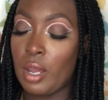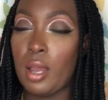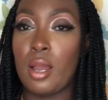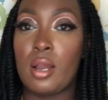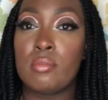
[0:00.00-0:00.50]

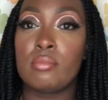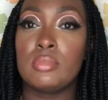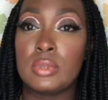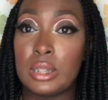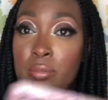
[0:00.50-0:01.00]
Um,
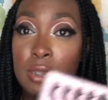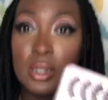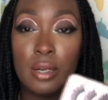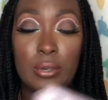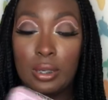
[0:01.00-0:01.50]
so I'm
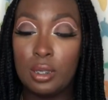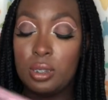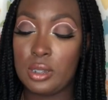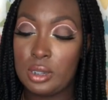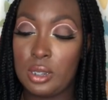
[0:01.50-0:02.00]
start with
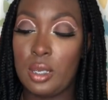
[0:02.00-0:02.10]
this.